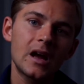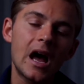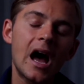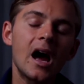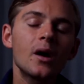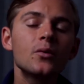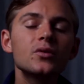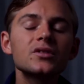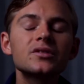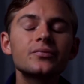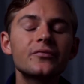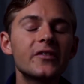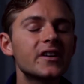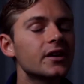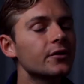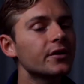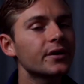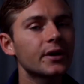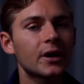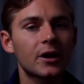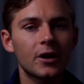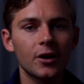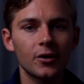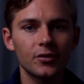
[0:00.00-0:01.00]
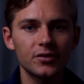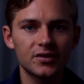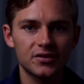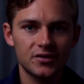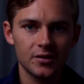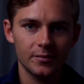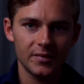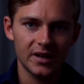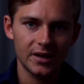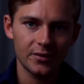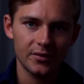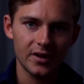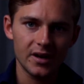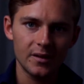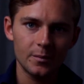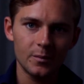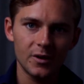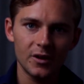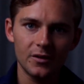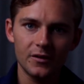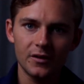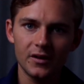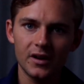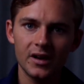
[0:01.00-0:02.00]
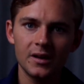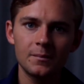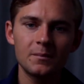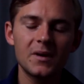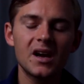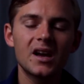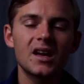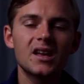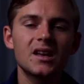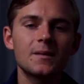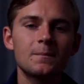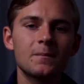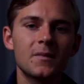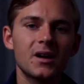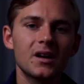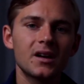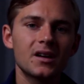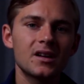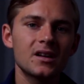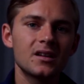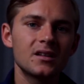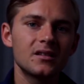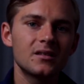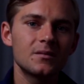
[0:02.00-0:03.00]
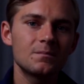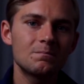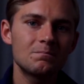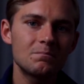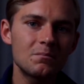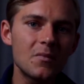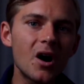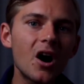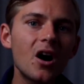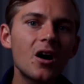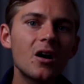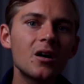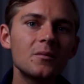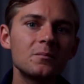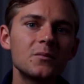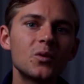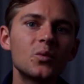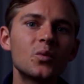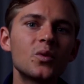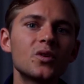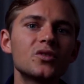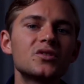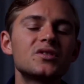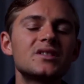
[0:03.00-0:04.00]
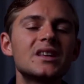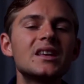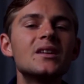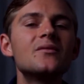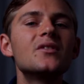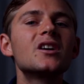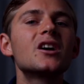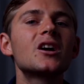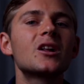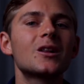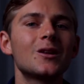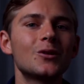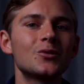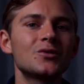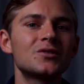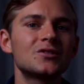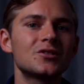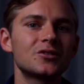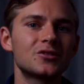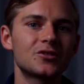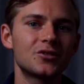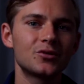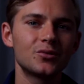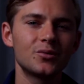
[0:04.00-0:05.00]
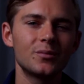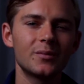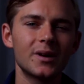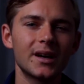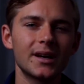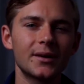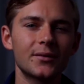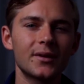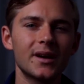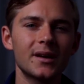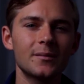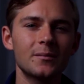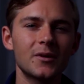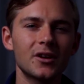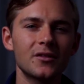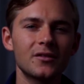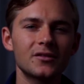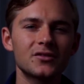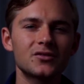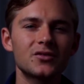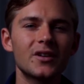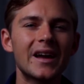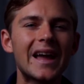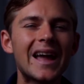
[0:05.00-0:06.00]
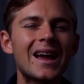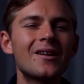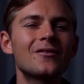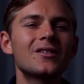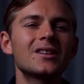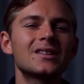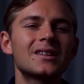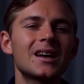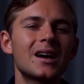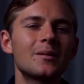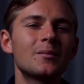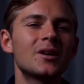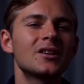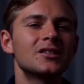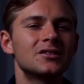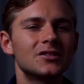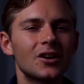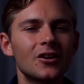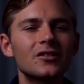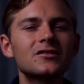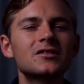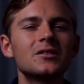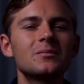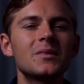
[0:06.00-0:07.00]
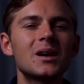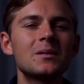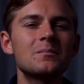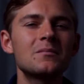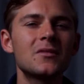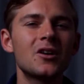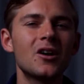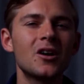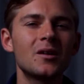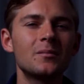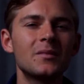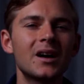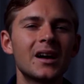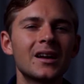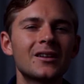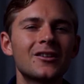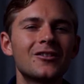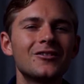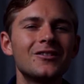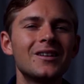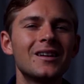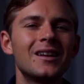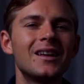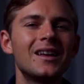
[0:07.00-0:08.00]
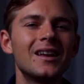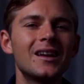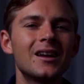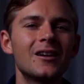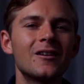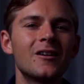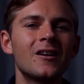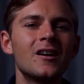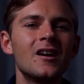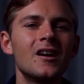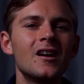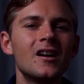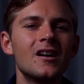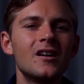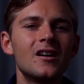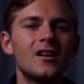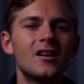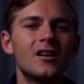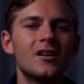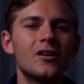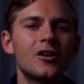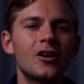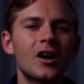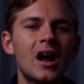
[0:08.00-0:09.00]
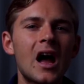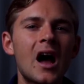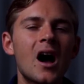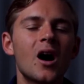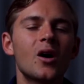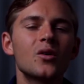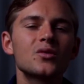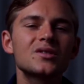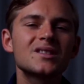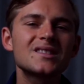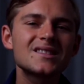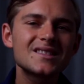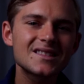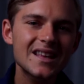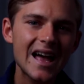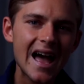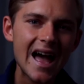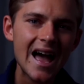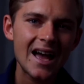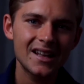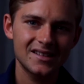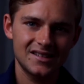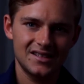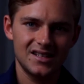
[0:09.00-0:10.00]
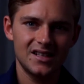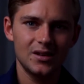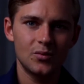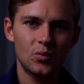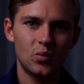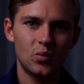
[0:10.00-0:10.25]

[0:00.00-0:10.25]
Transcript: I was very close to my grandmother, and my mom was even closer to my grandmother. So every time I talked to my mom, I could hear how sad she